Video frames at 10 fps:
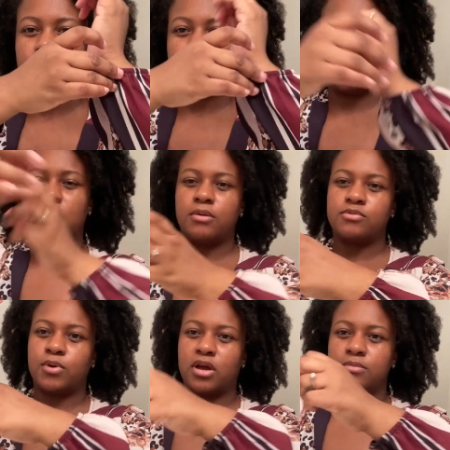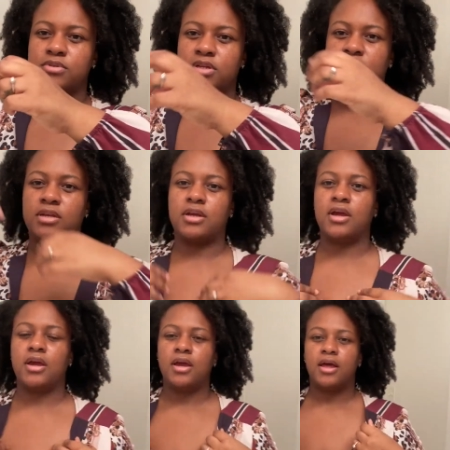Um, so it comes in.
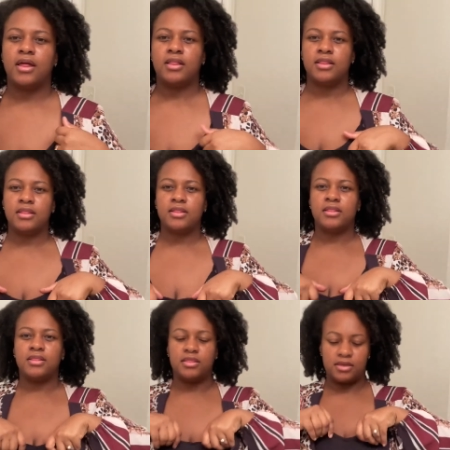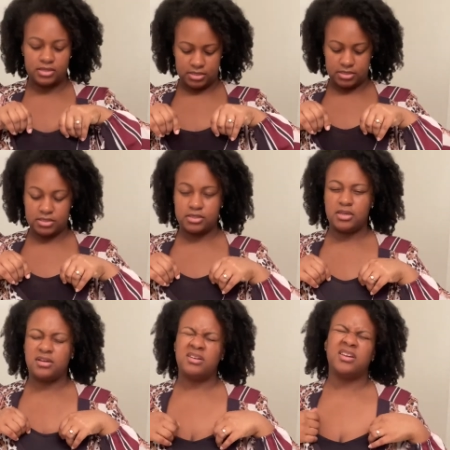This
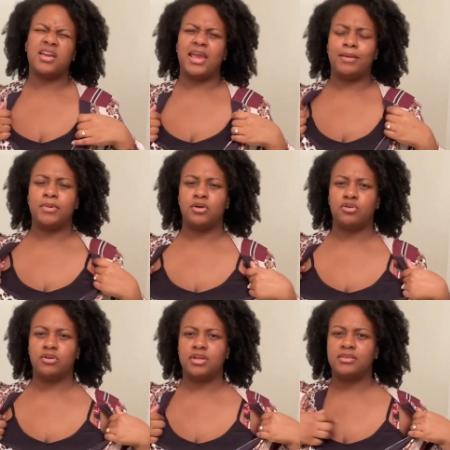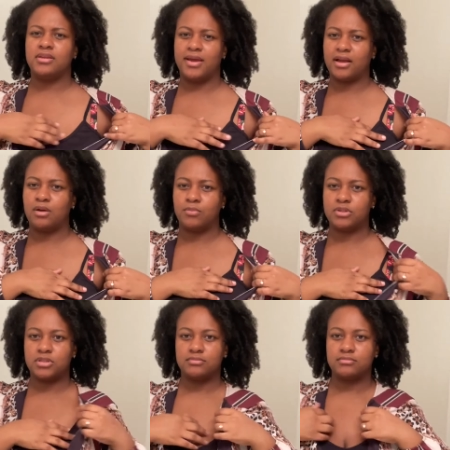cami underneath did not come
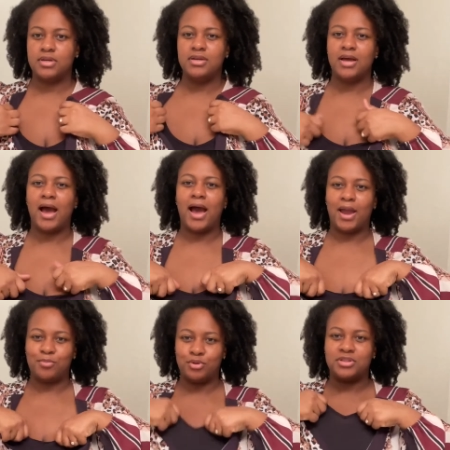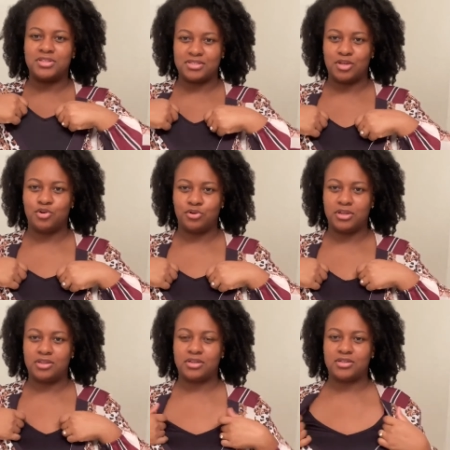with it. I put this
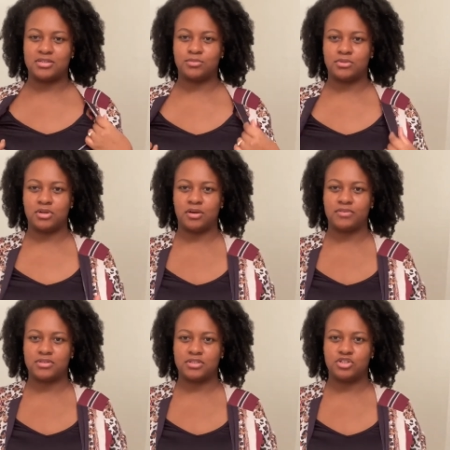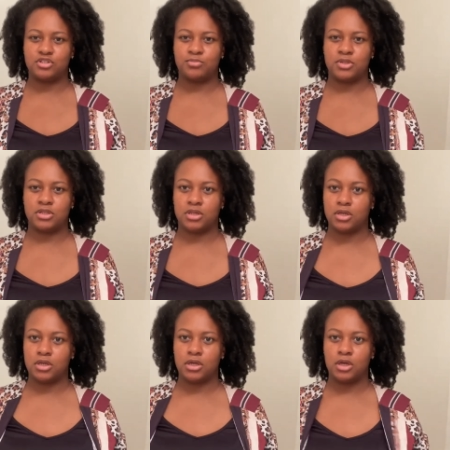underneath it because it would obviously just be
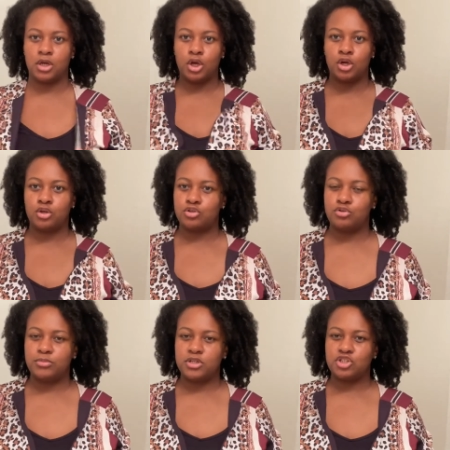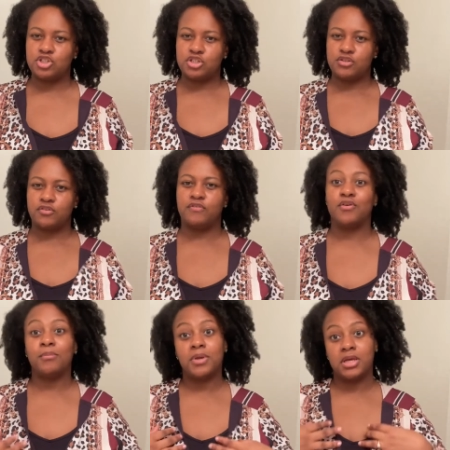too much,
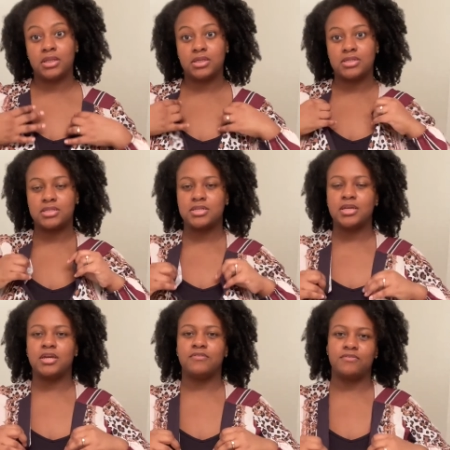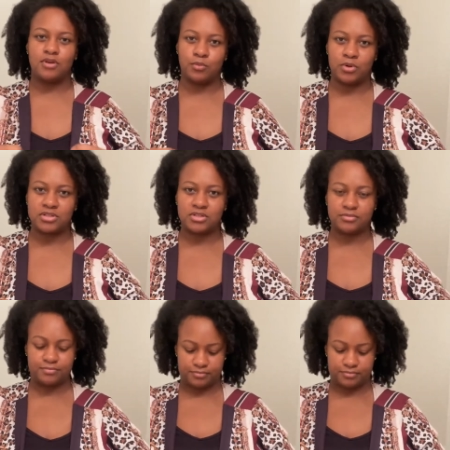for me at least, if it wasn't.